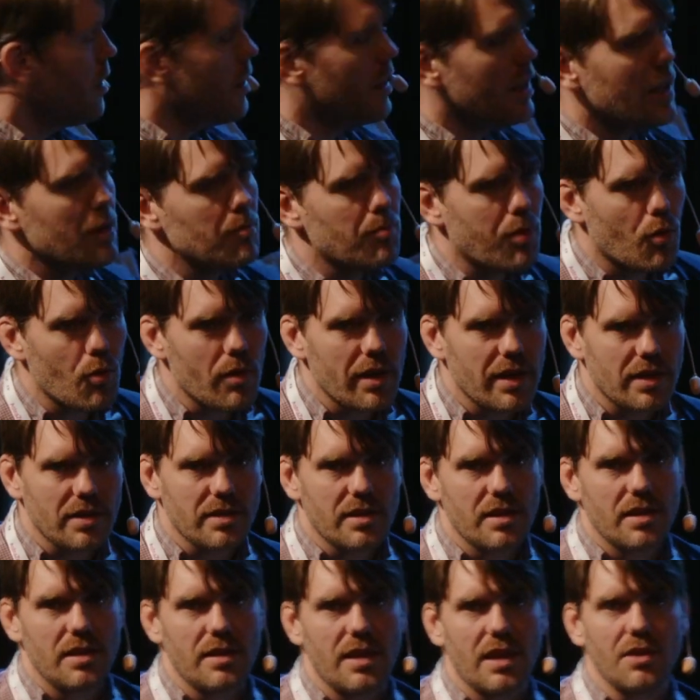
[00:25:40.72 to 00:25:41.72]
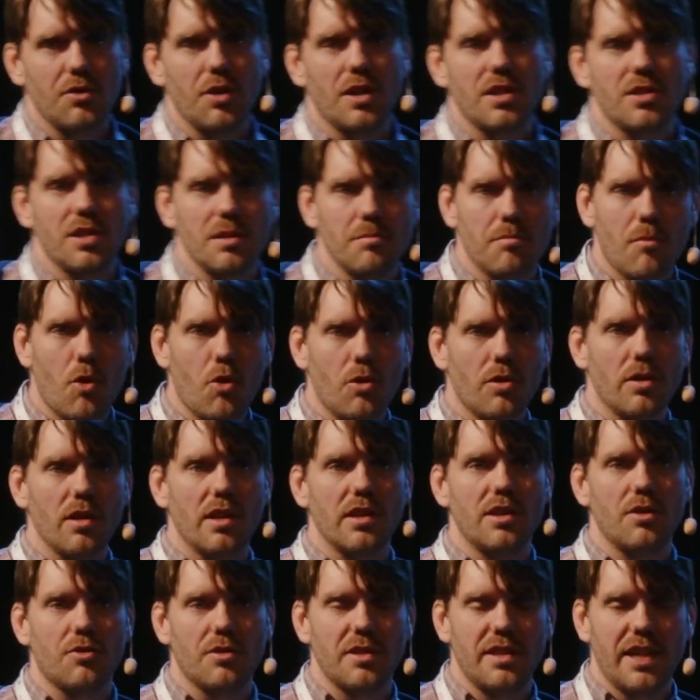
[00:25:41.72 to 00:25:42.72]
important, that you actually model
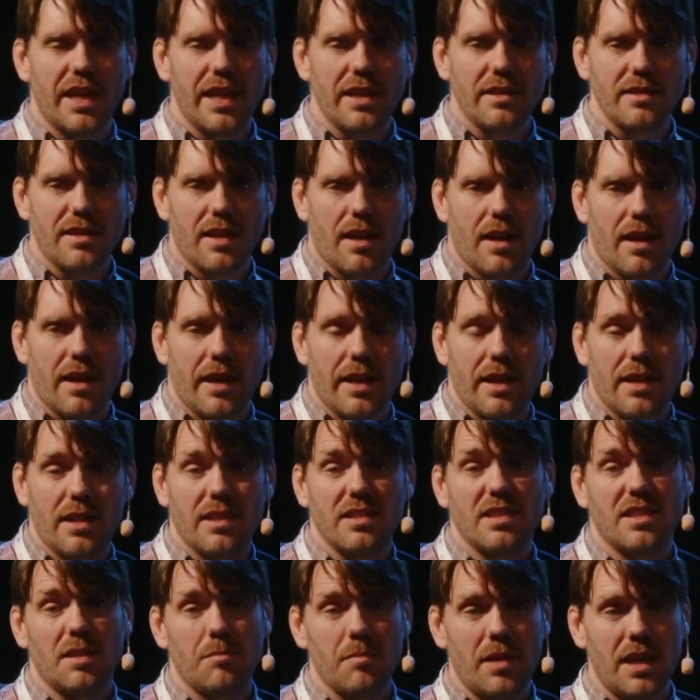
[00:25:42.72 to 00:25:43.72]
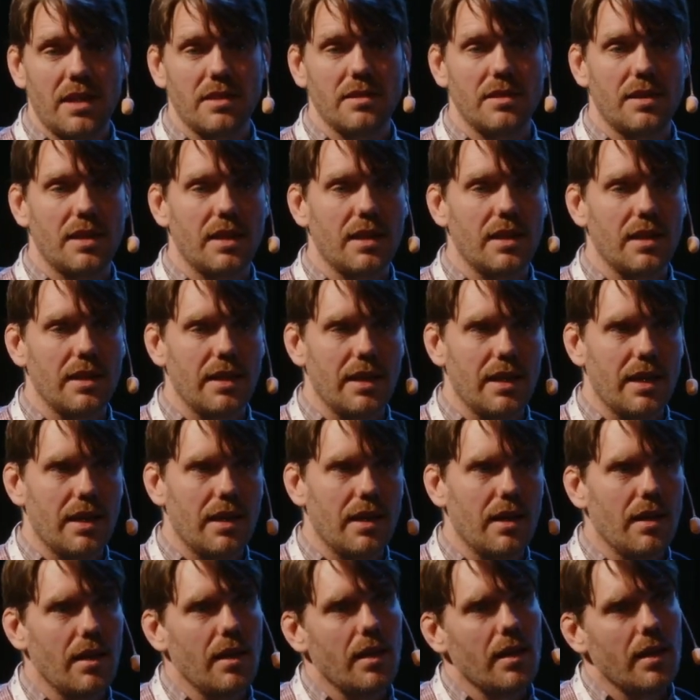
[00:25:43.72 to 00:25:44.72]
your data in a
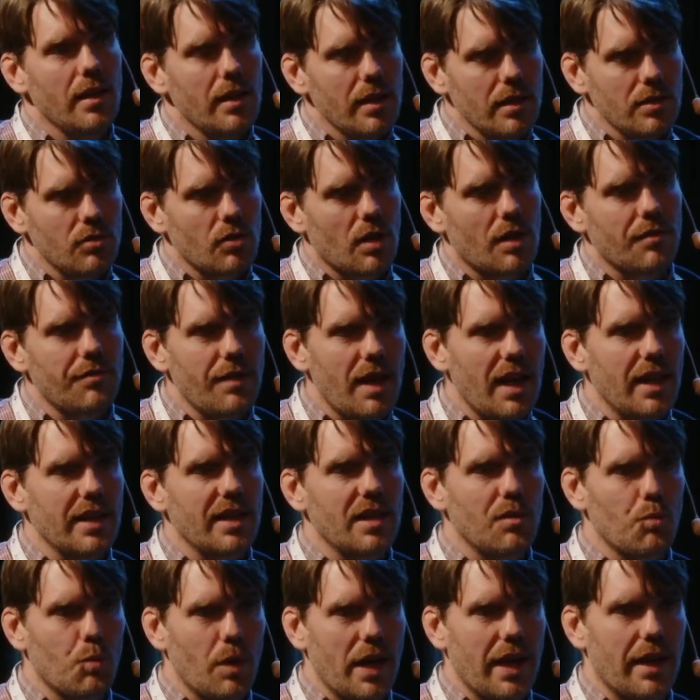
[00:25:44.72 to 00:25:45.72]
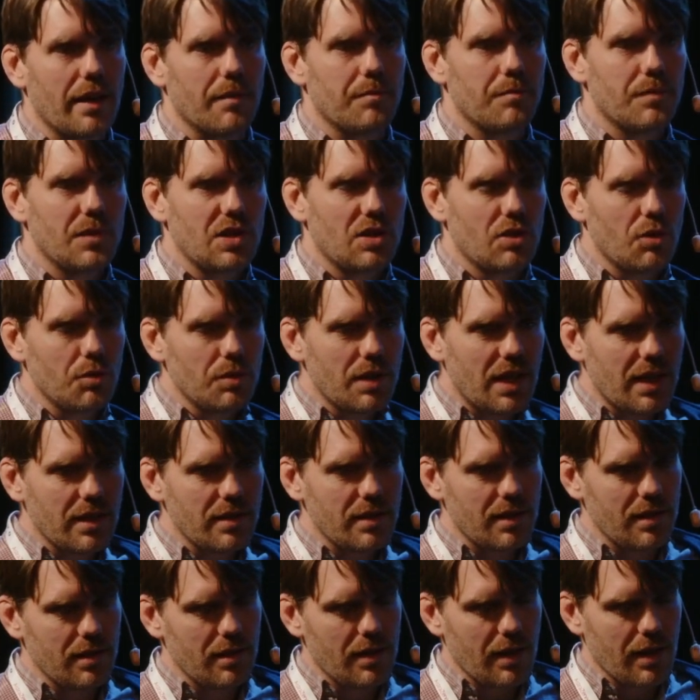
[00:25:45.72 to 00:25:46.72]
semantically sort of valid way, so
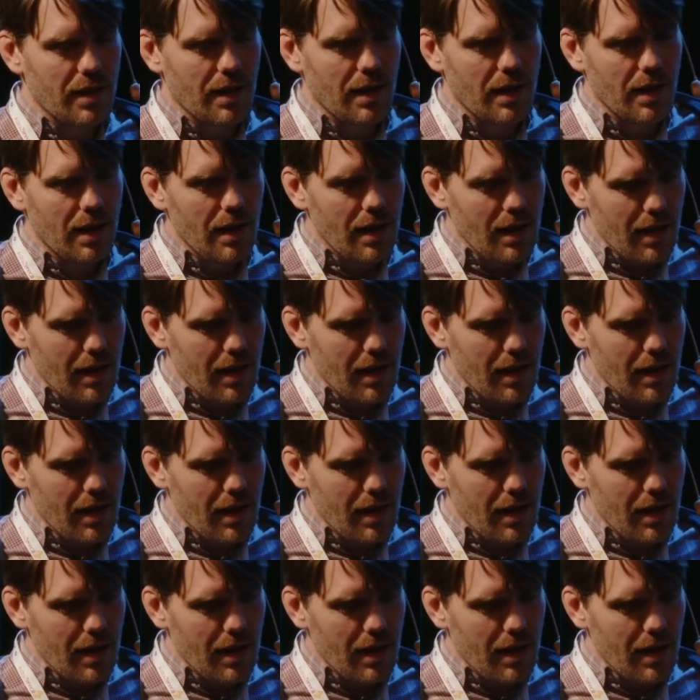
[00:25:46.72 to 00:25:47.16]
that the